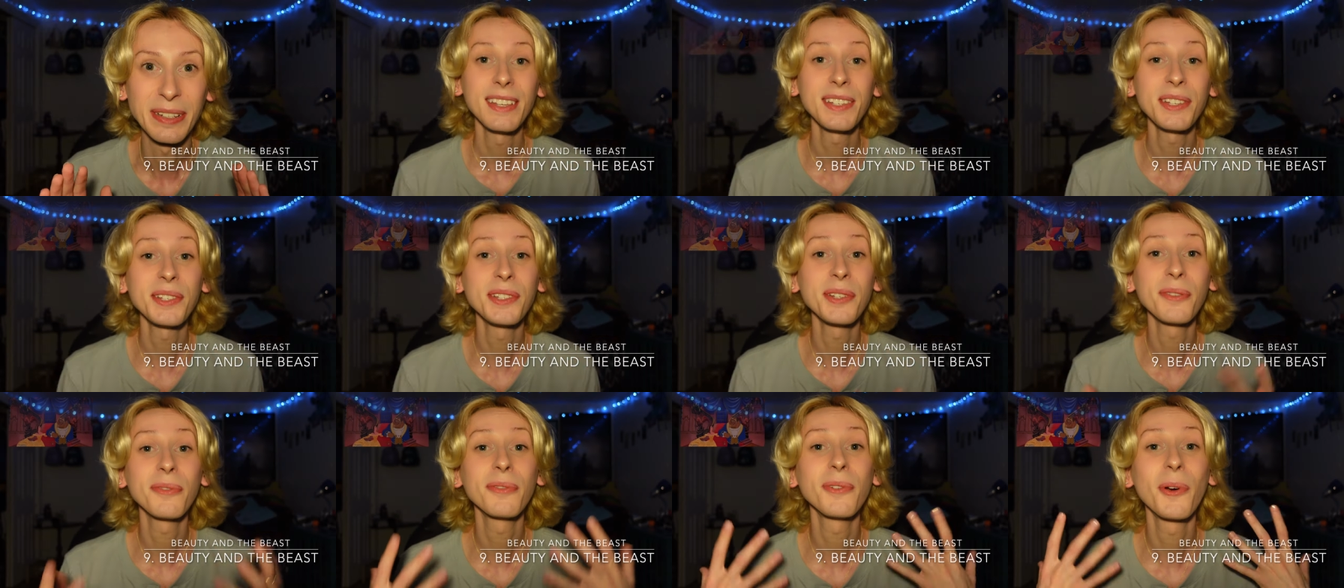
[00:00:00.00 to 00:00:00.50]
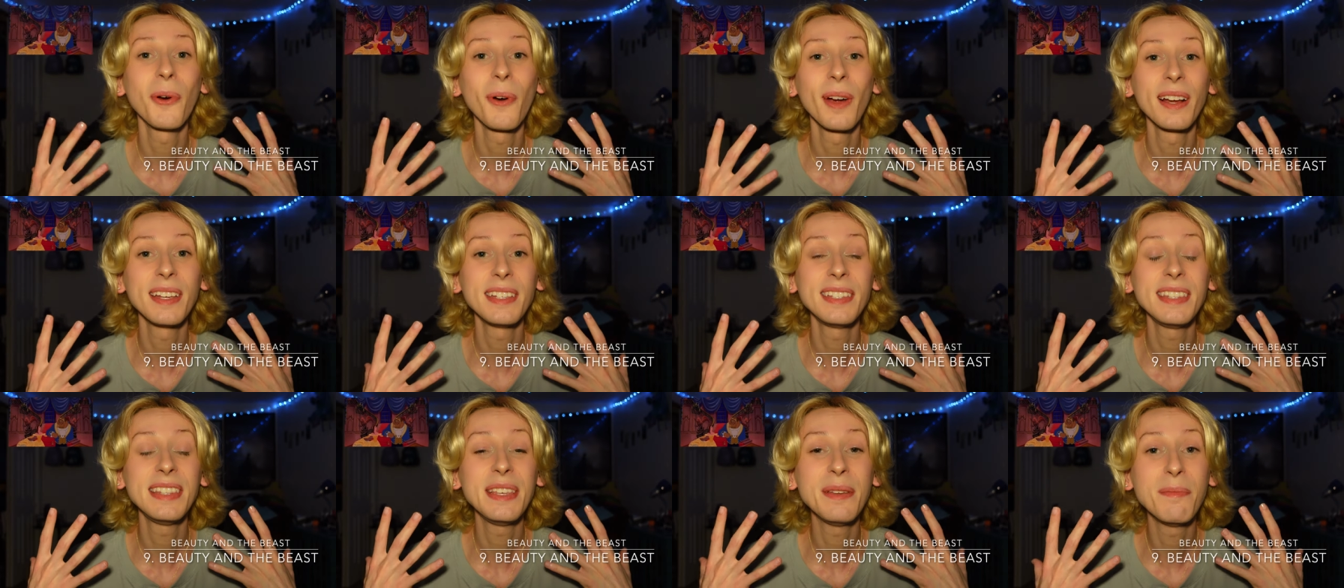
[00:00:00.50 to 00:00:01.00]
This is of
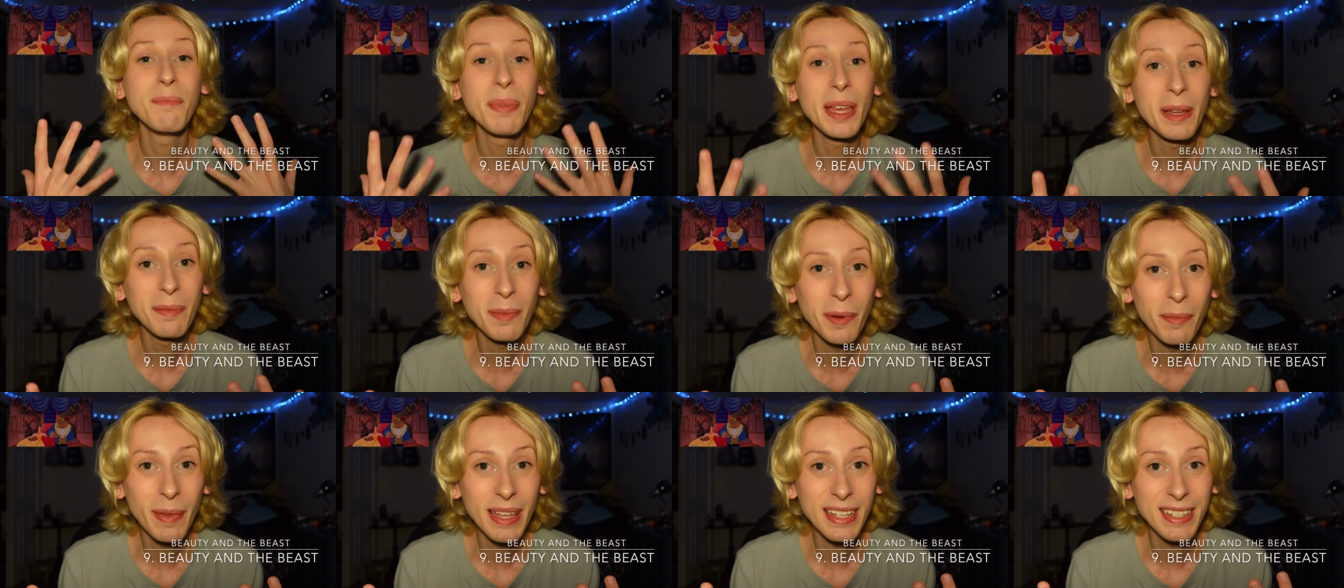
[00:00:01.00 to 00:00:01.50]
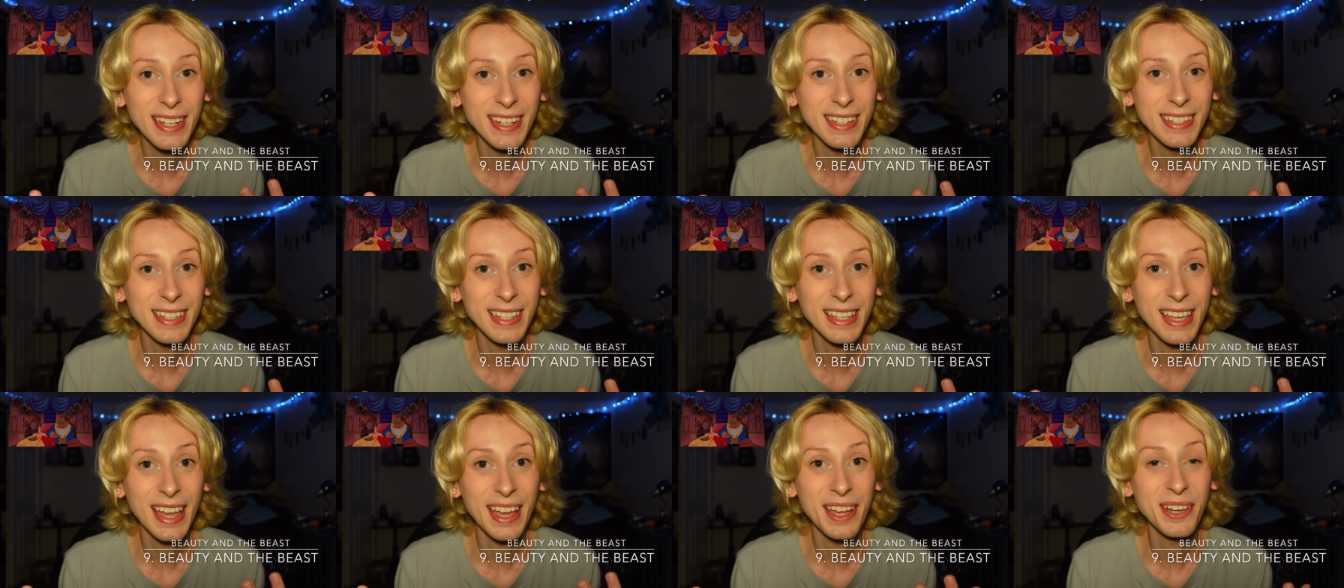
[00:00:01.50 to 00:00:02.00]
course the big
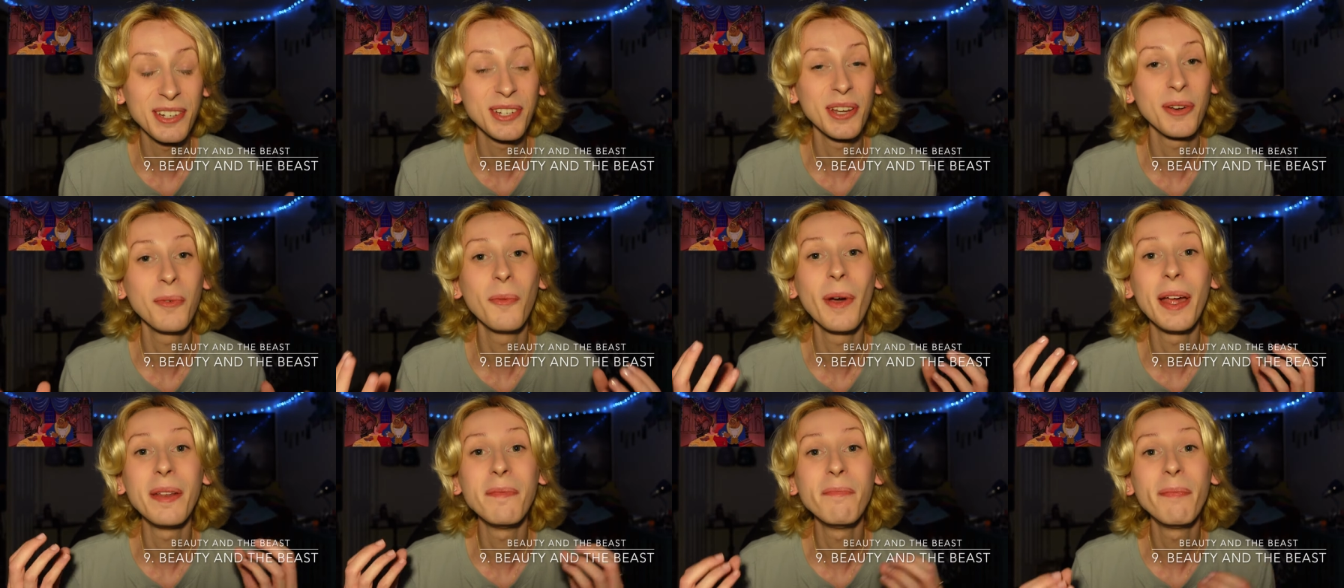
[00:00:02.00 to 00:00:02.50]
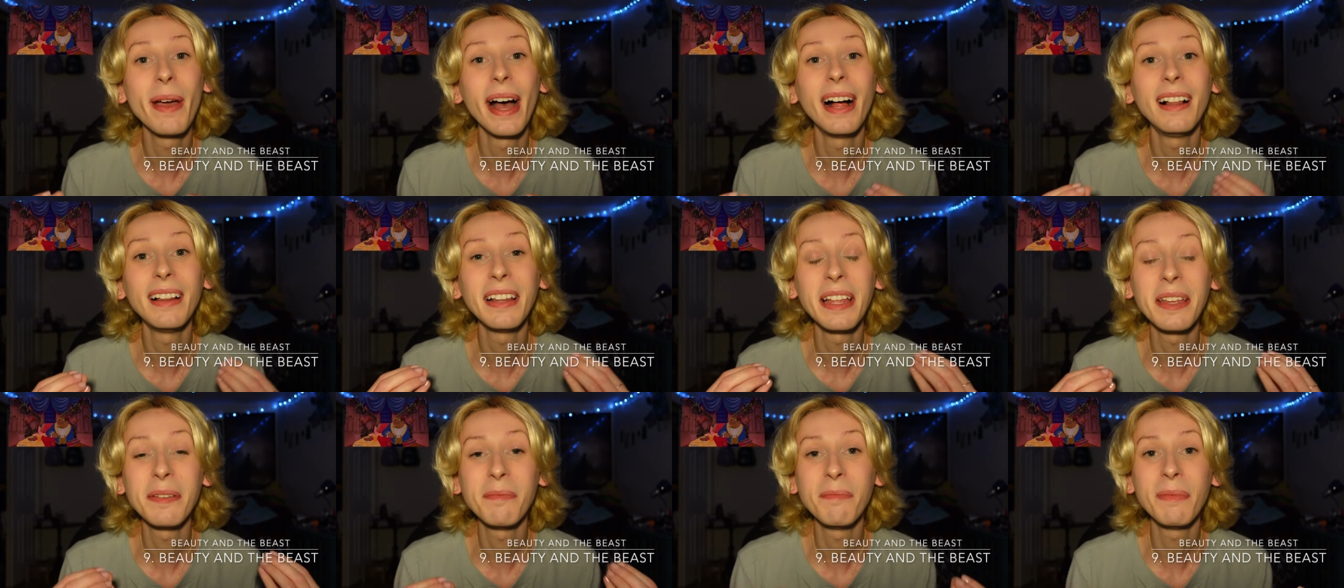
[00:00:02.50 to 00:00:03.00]
momentous occasion when
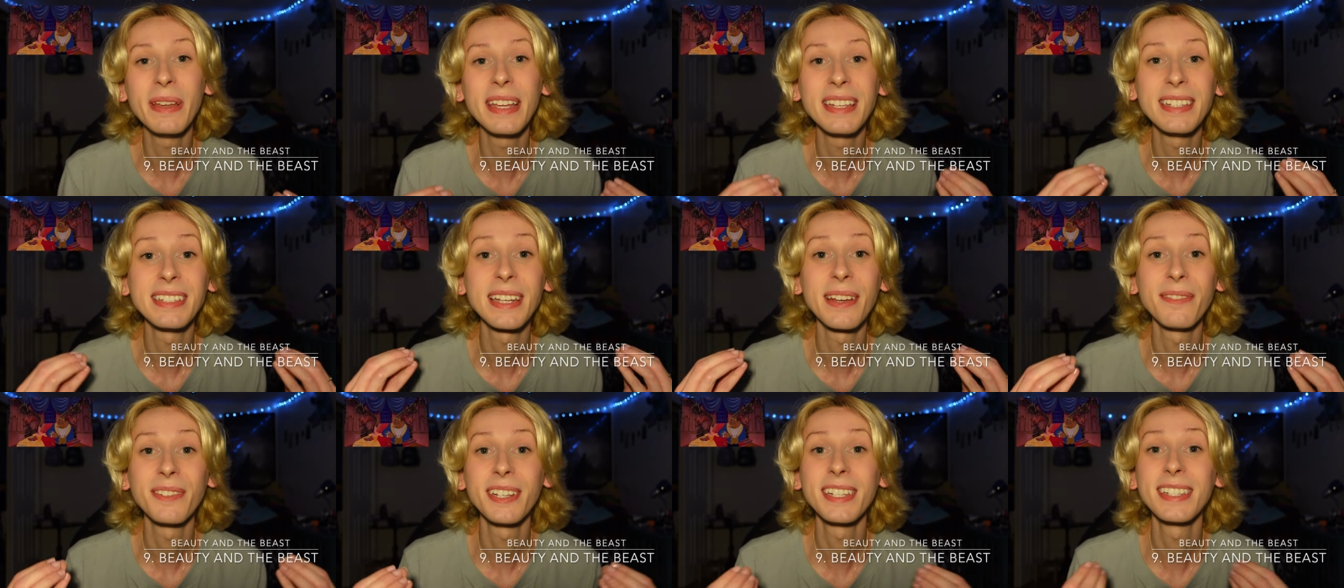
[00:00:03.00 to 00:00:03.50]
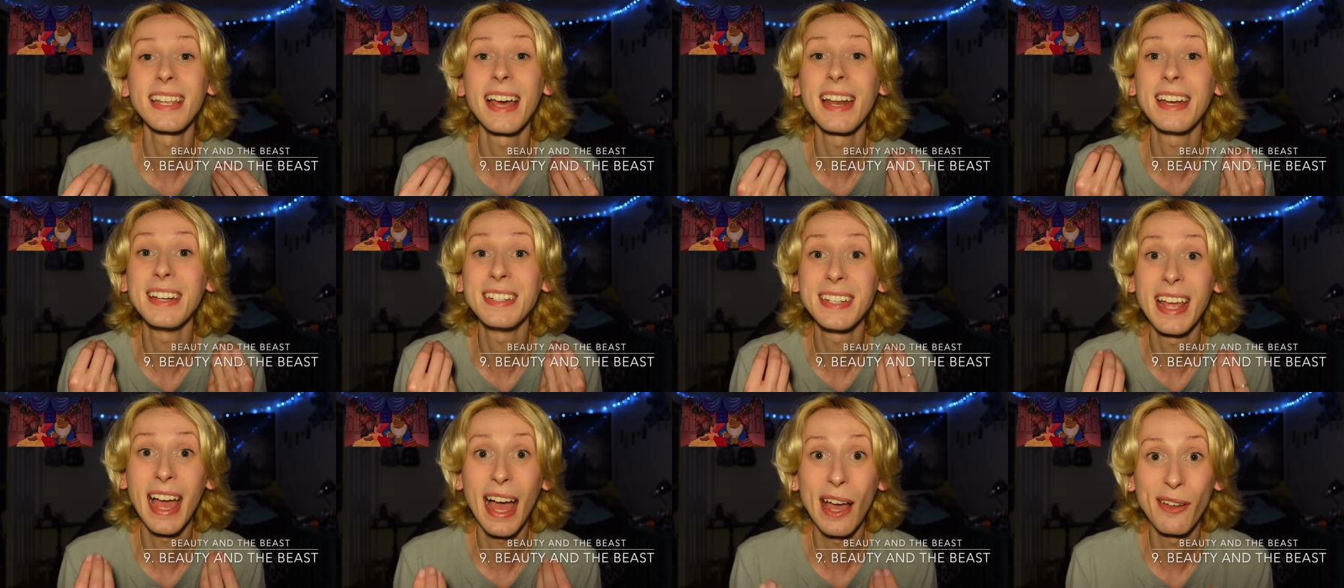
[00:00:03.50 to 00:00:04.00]
Belle and Beast have
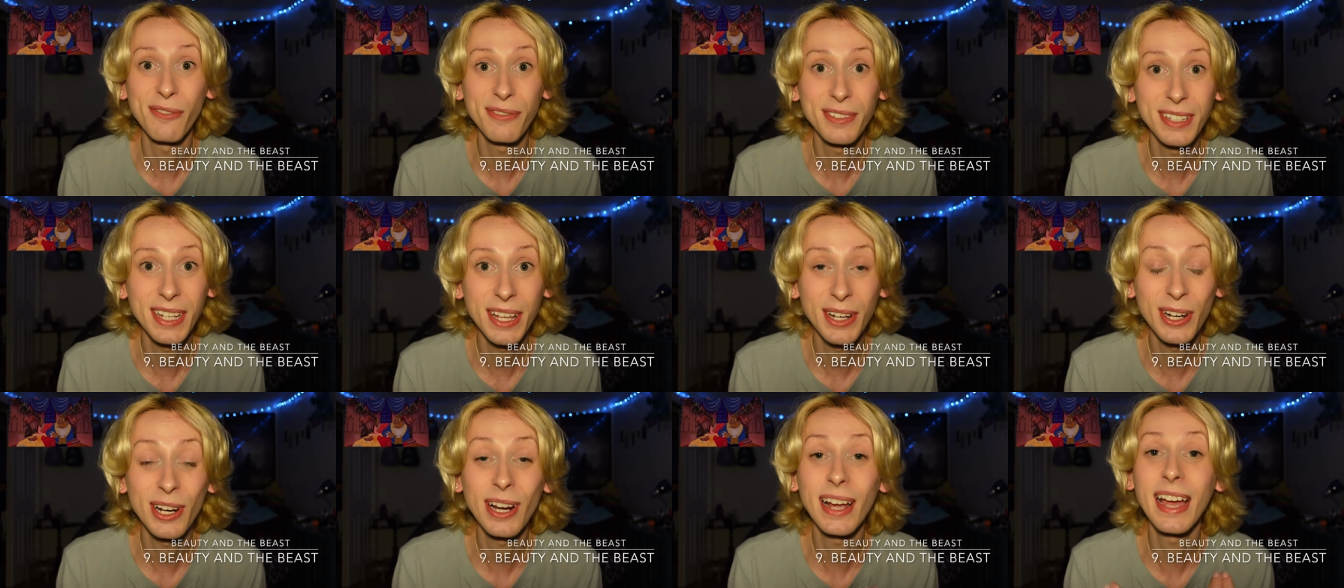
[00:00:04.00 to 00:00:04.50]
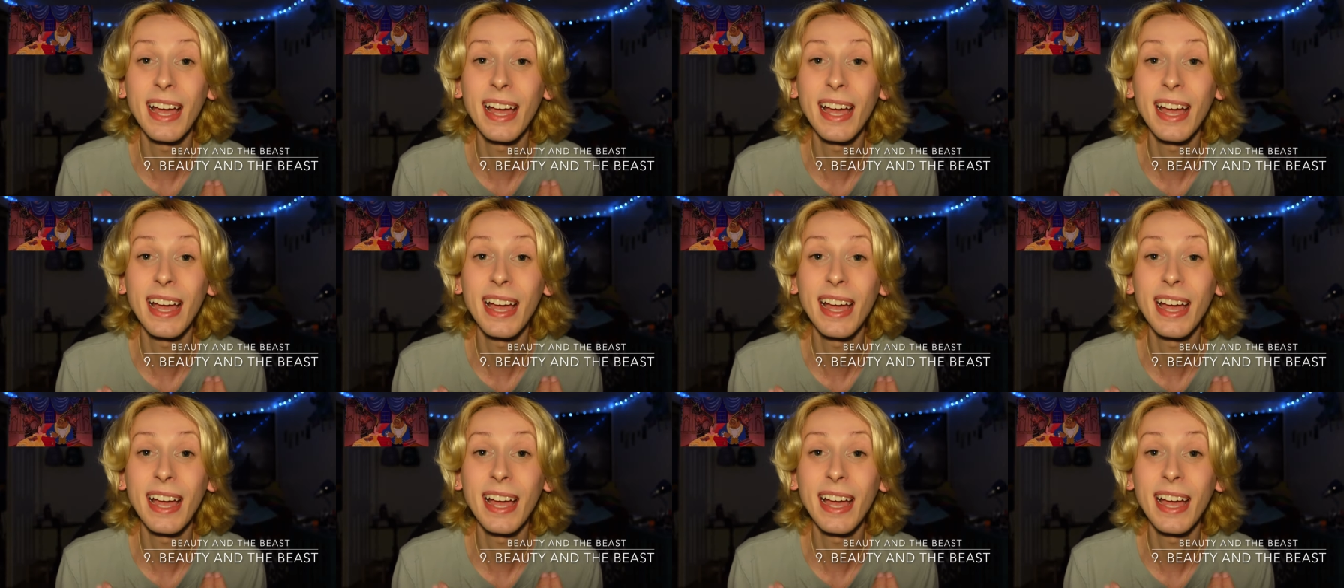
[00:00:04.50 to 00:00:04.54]
decided to have dinner